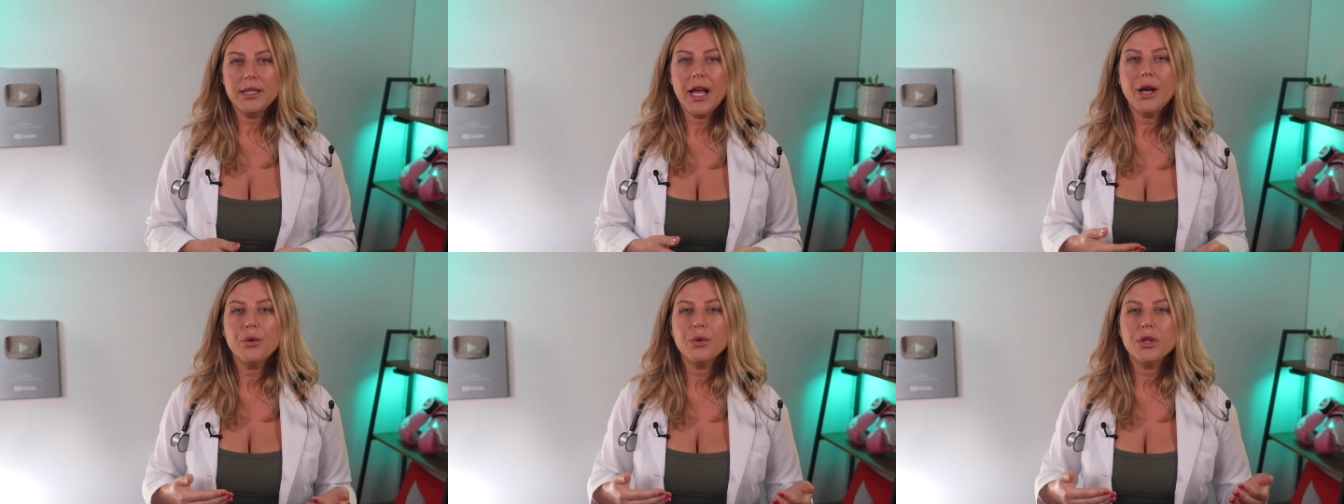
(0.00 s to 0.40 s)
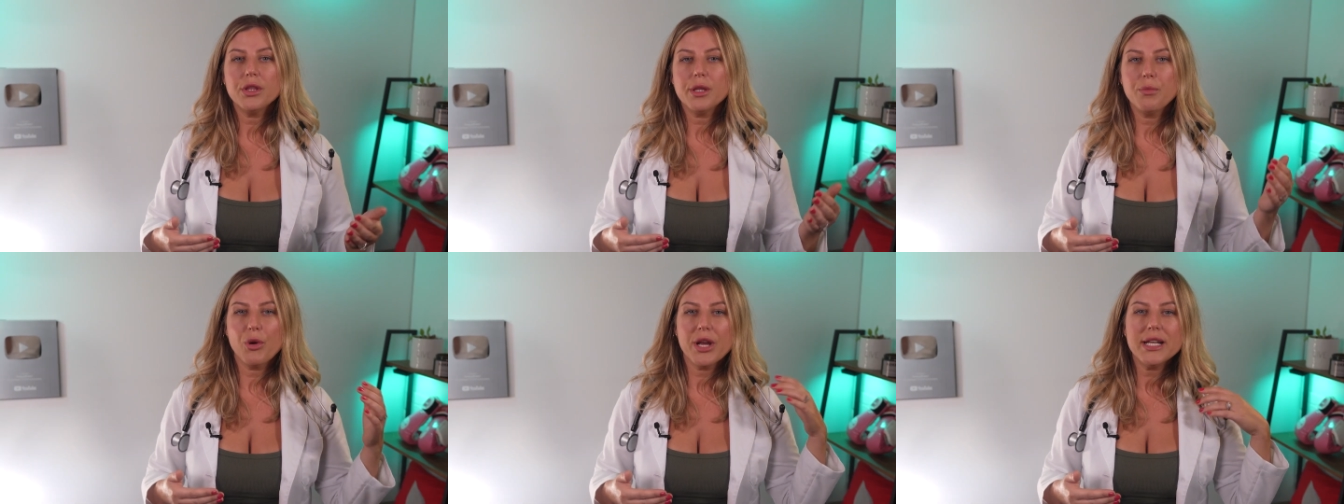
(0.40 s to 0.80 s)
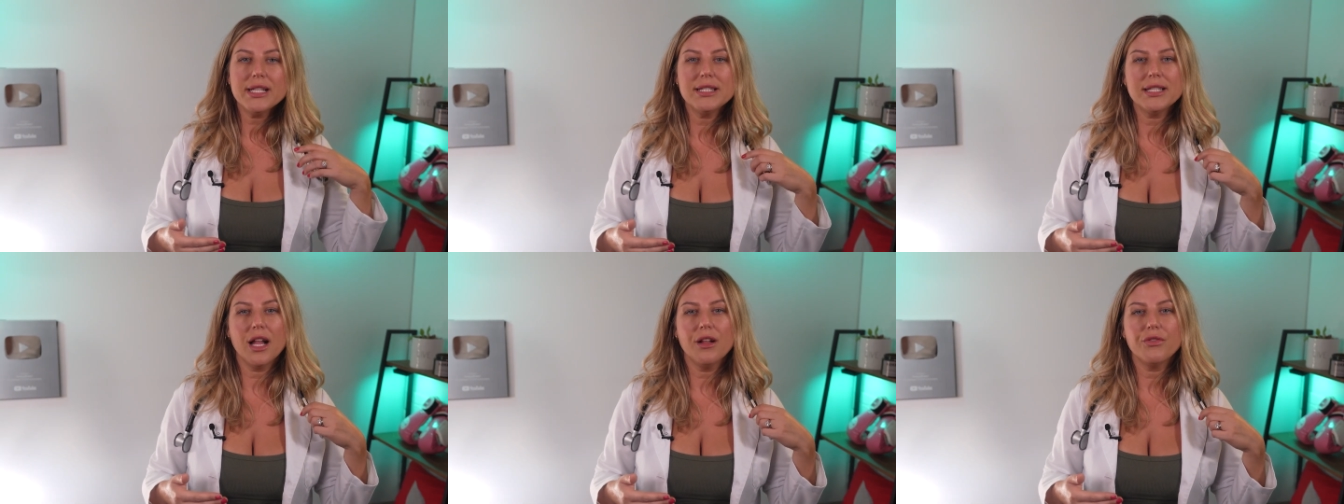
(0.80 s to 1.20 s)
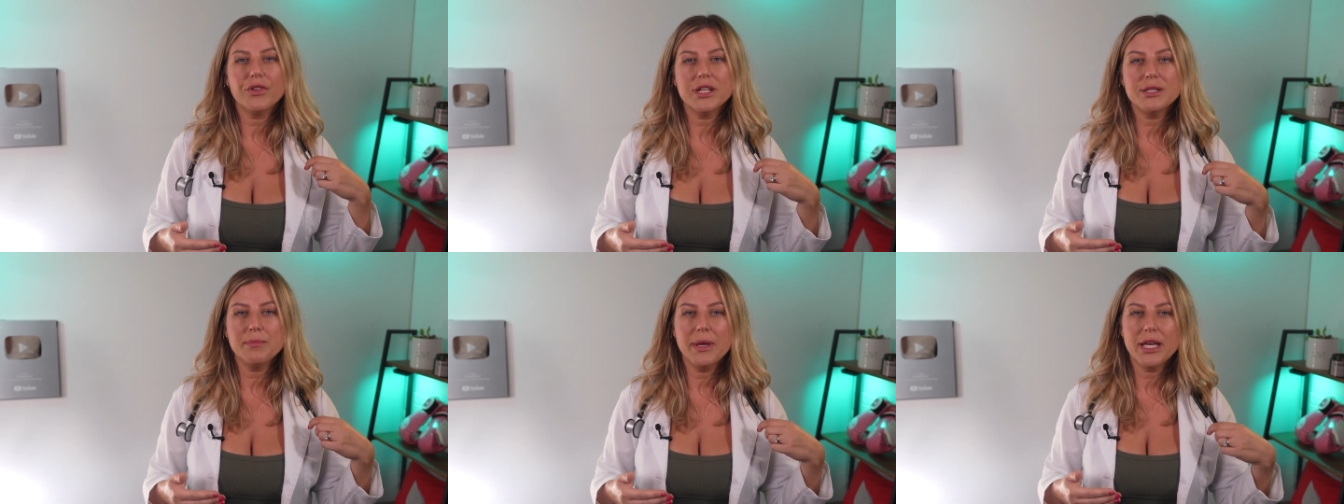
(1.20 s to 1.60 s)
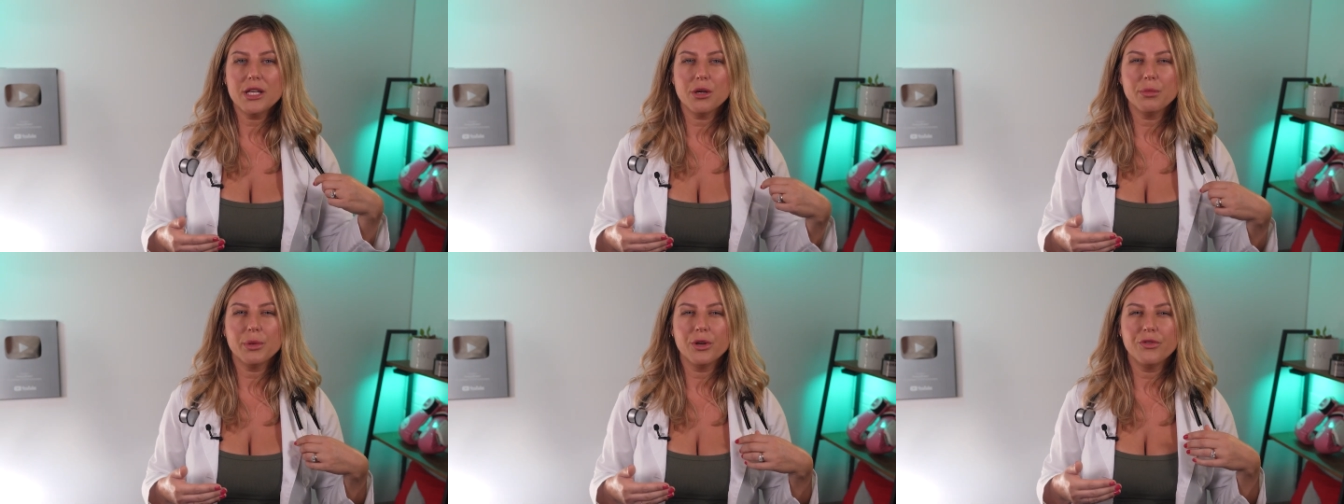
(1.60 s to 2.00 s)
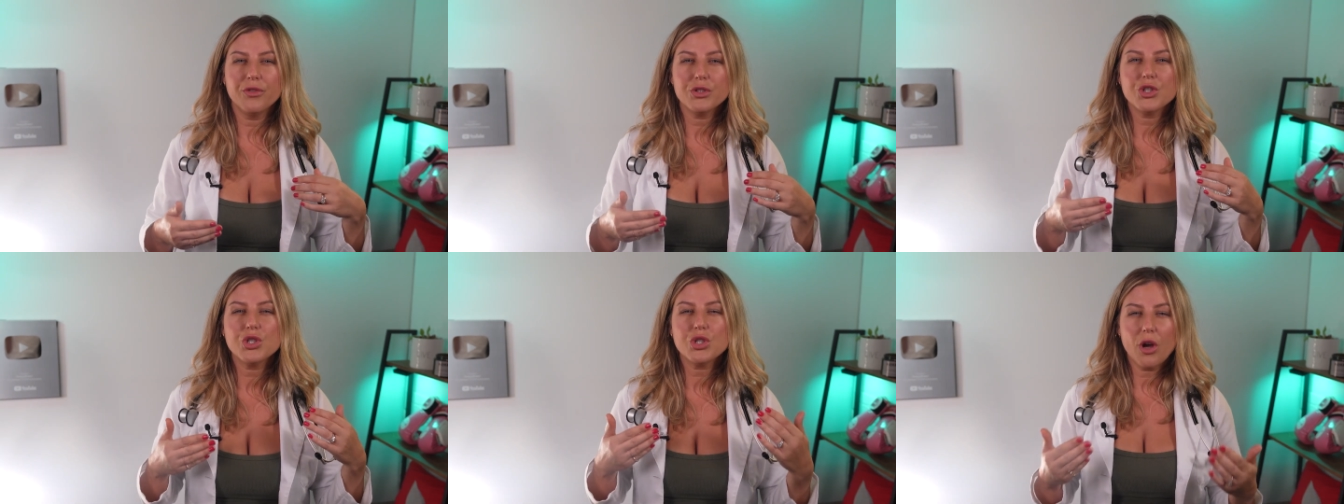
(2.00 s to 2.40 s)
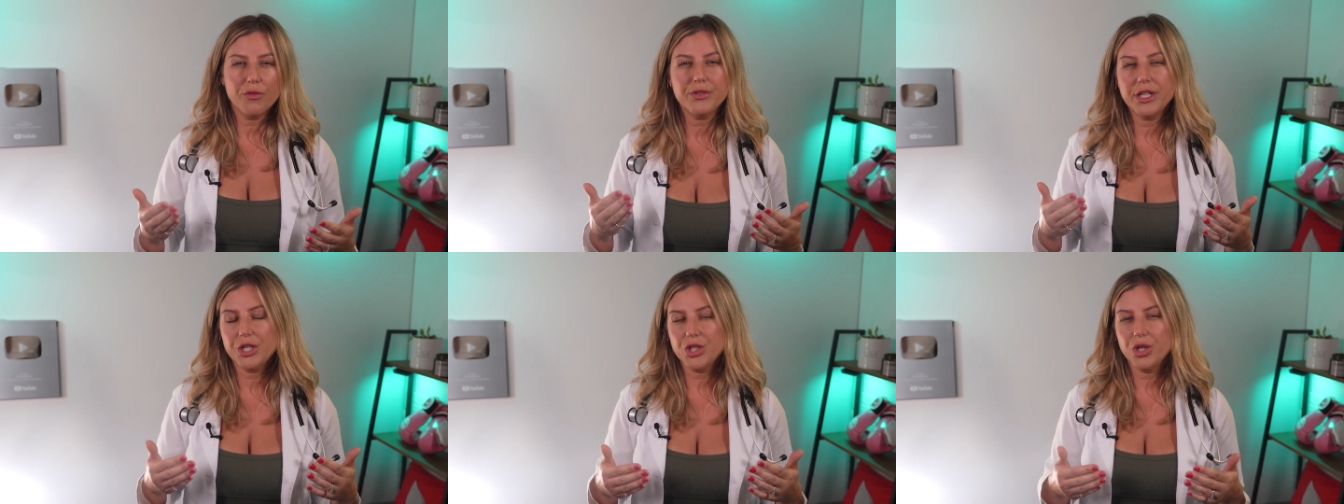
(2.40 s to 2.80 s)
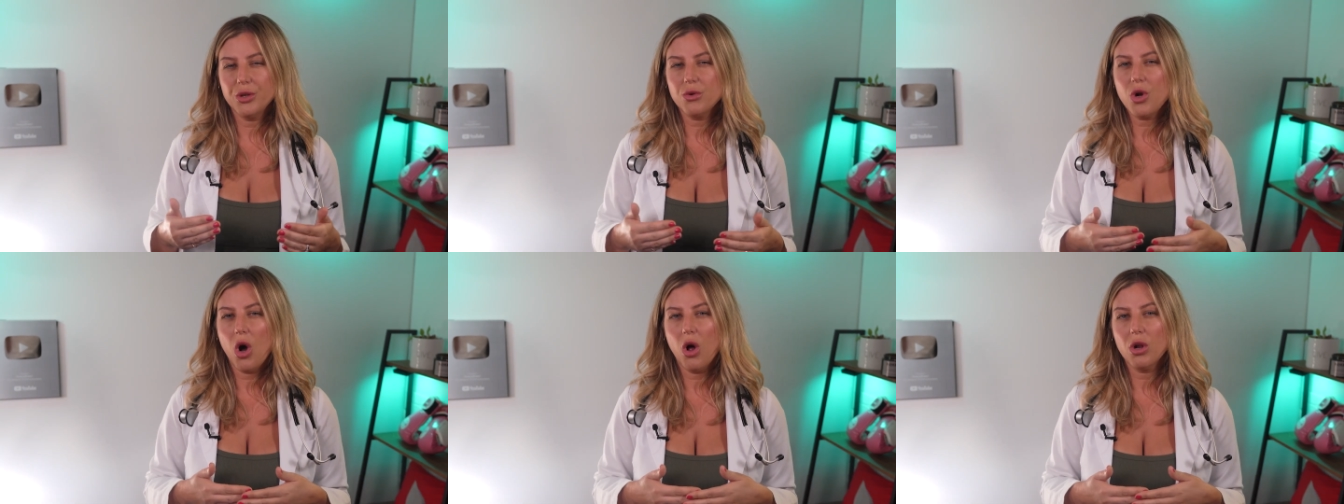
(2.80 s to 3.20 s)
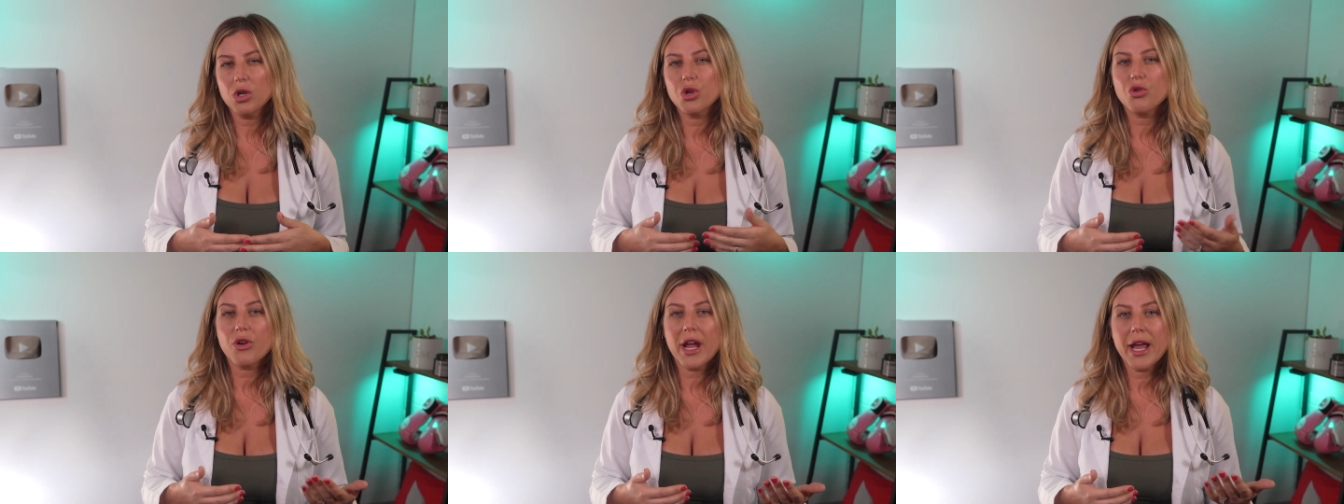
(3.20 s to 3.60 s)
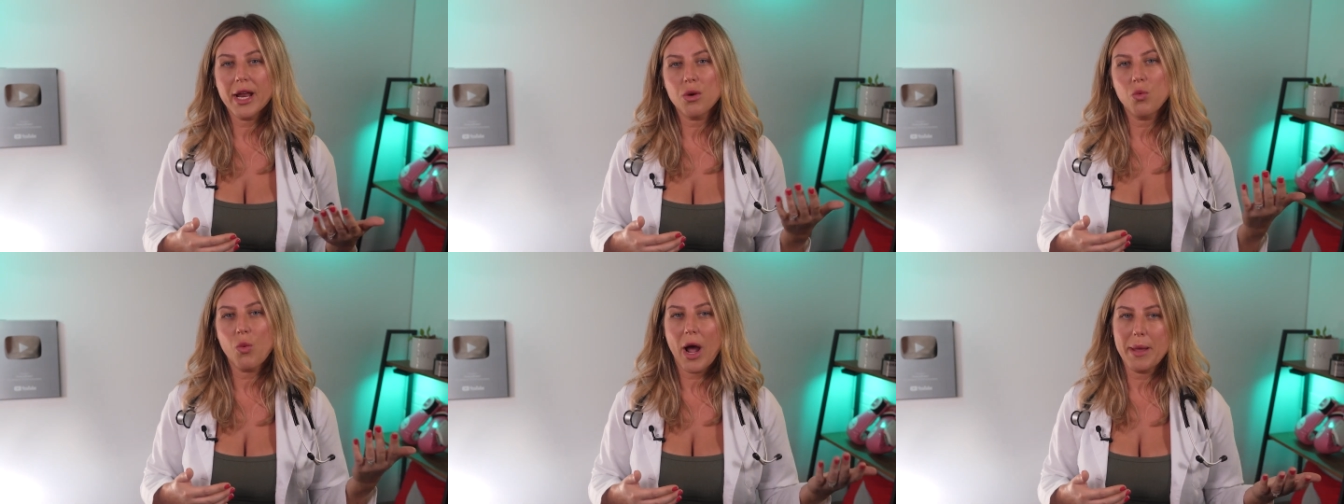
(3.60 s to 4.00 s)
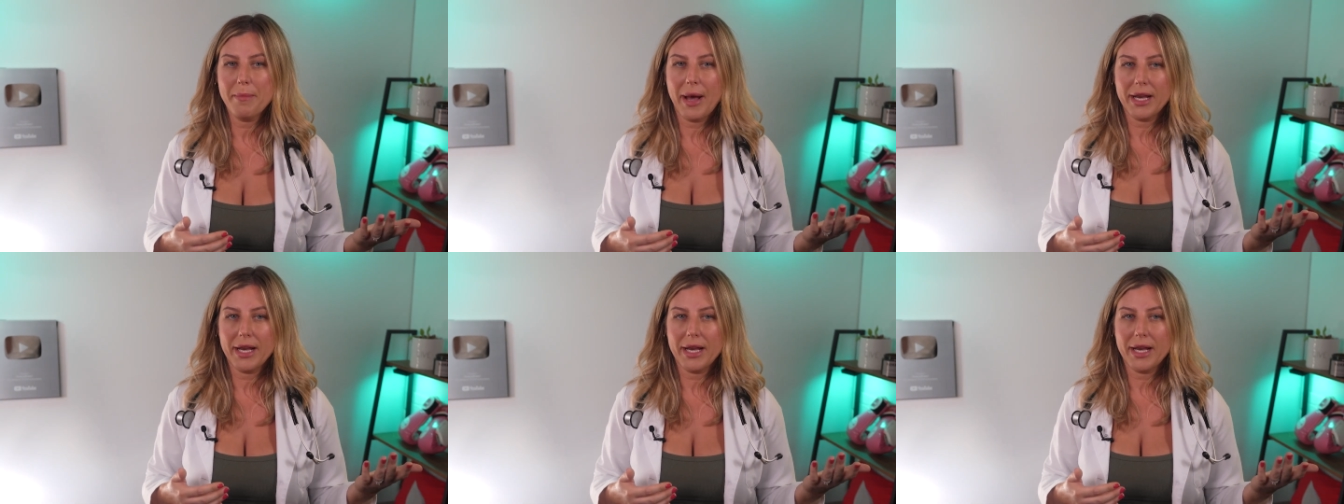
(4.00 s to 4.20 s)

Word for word: Now, the brain itself is made up of soft tissue called grey and white